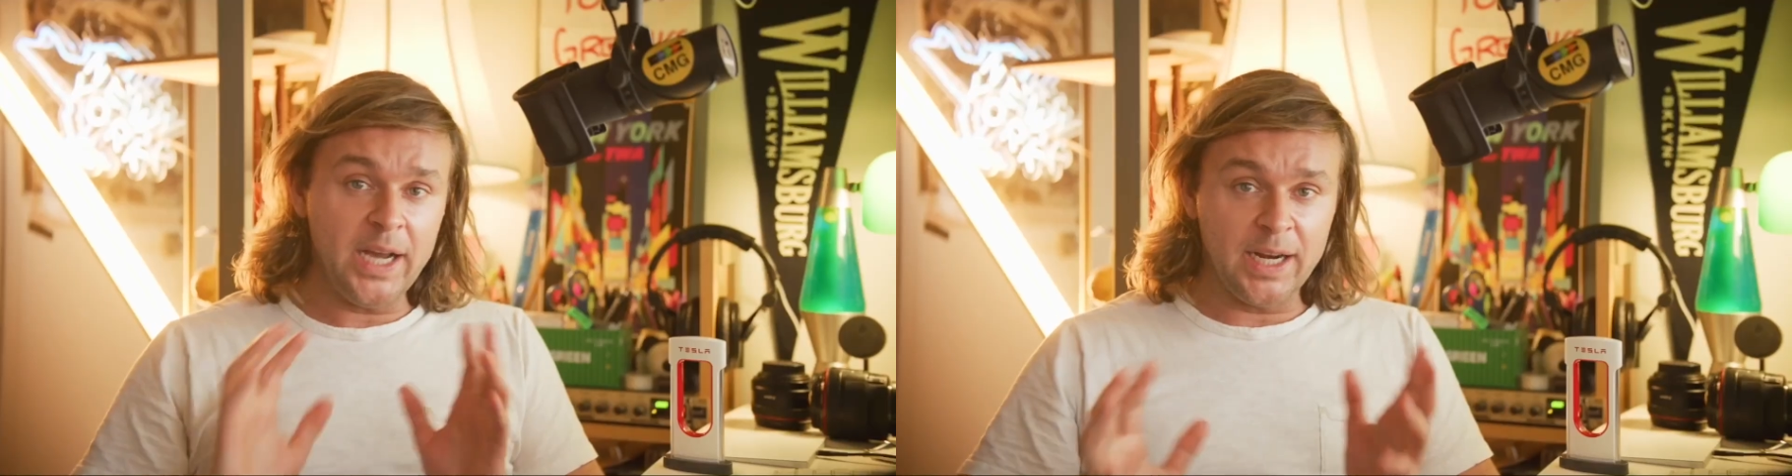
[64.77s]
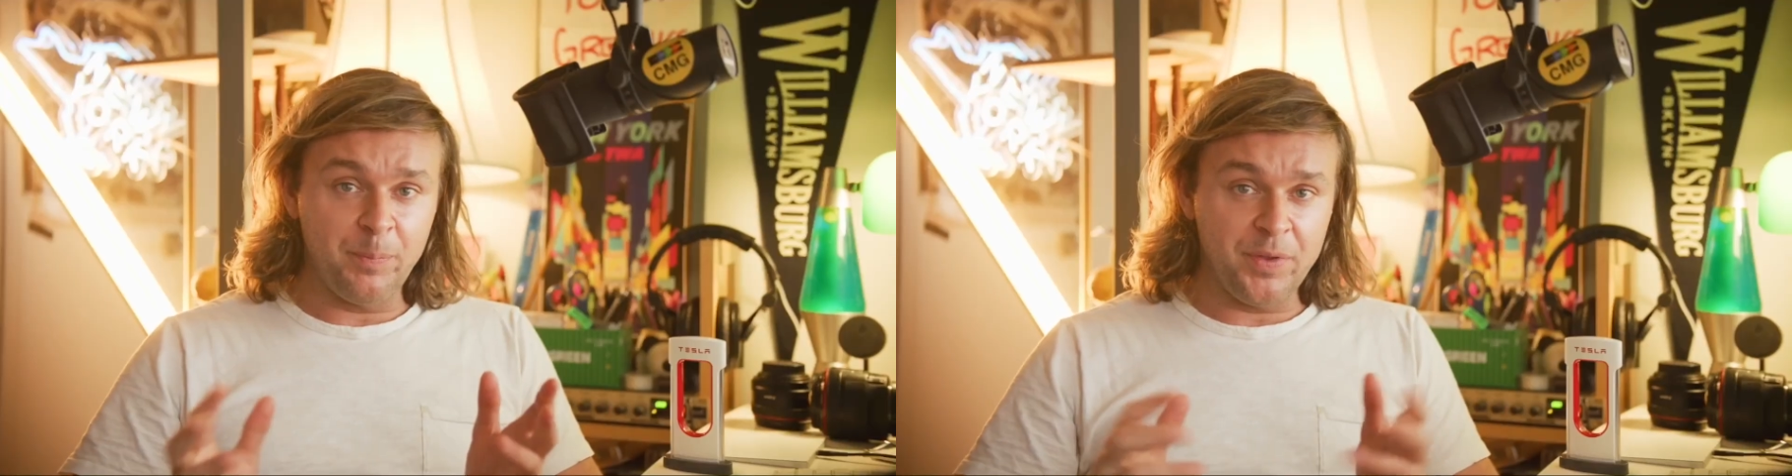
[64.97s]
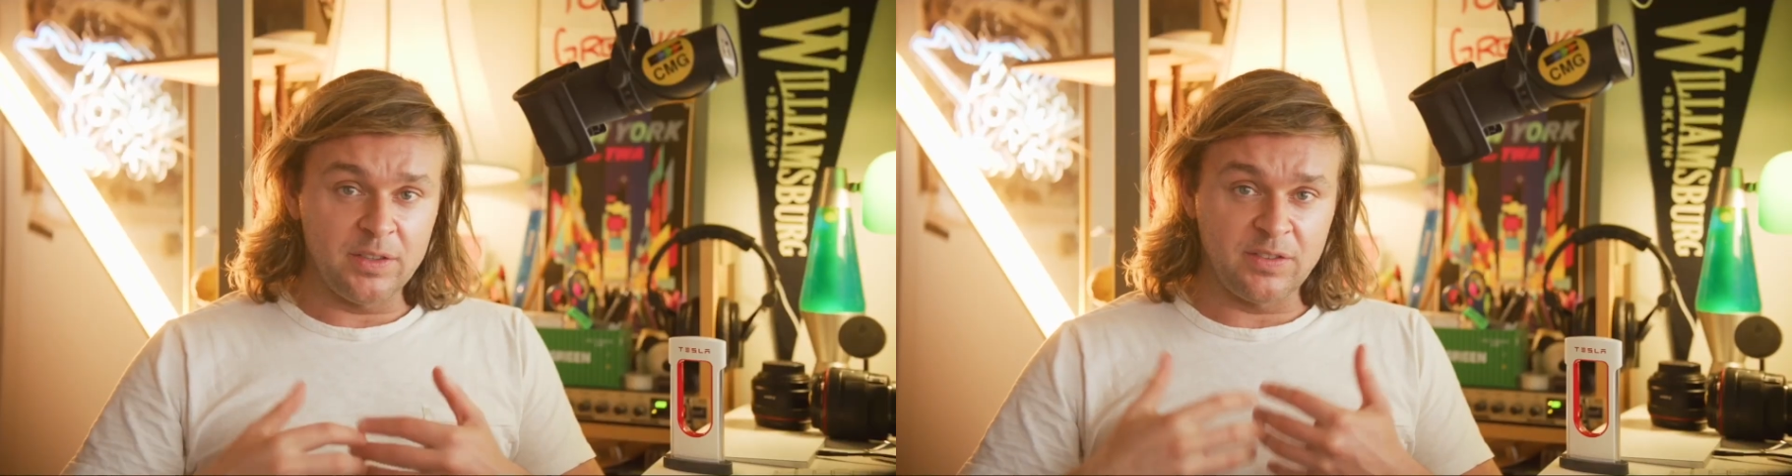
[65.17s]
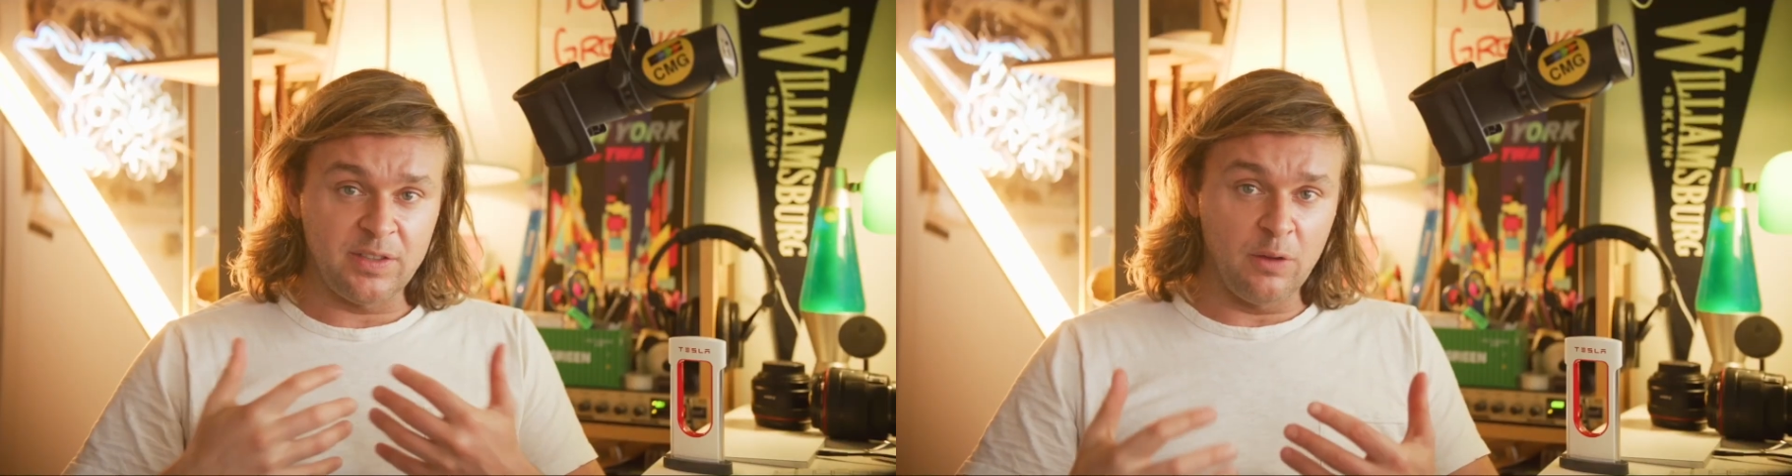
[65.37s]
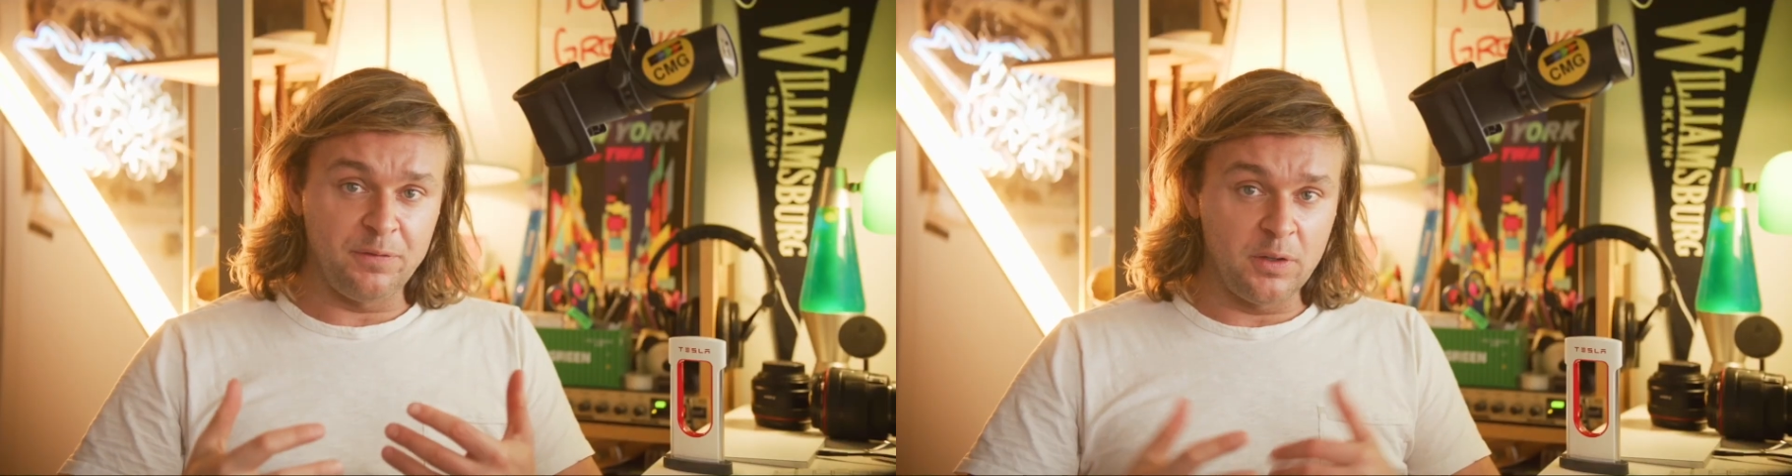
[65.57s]
up there,
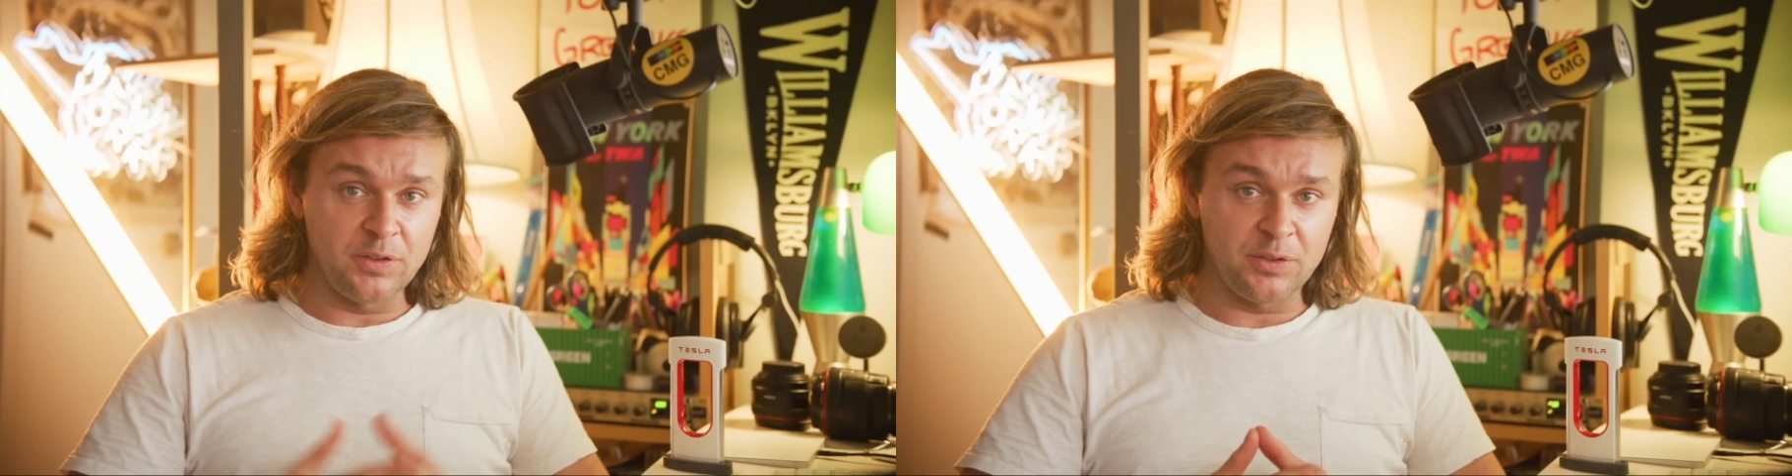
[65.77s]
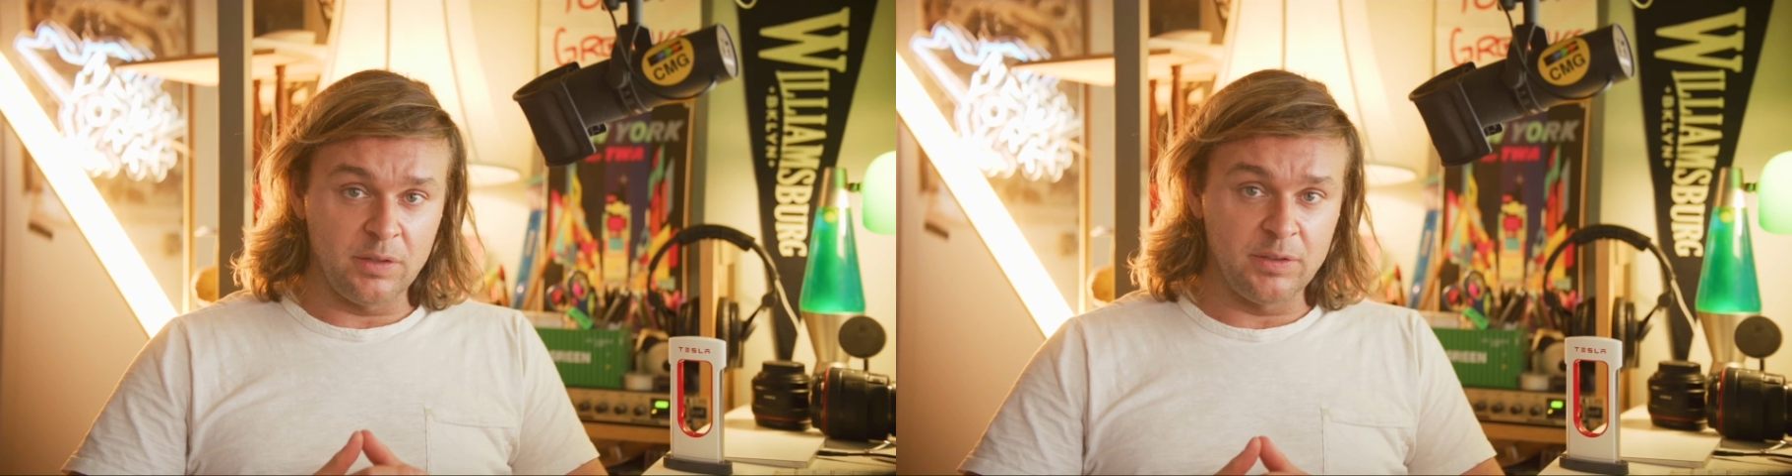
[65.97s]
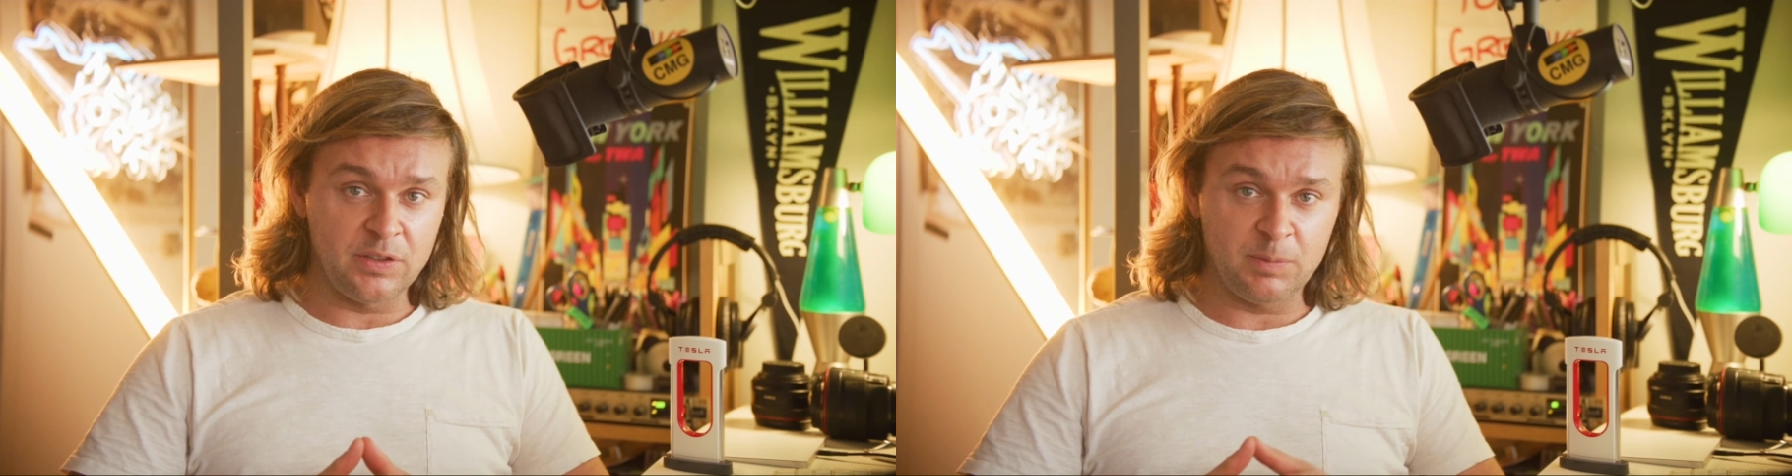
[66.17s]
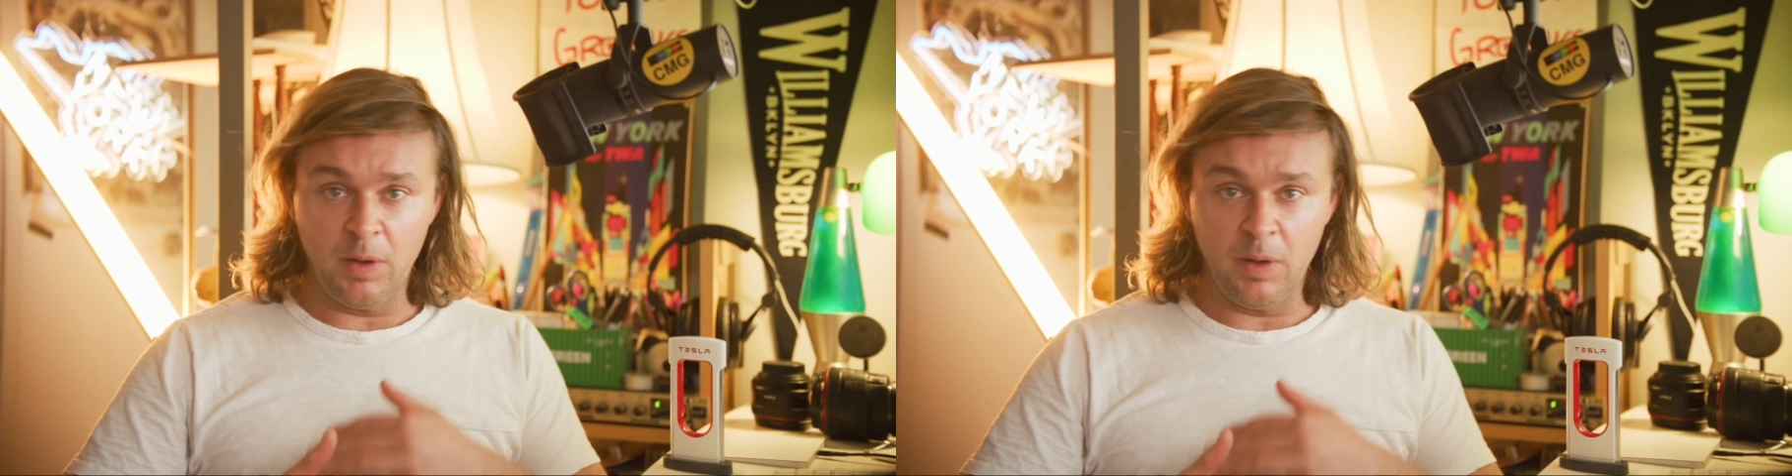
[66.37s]
cell phone service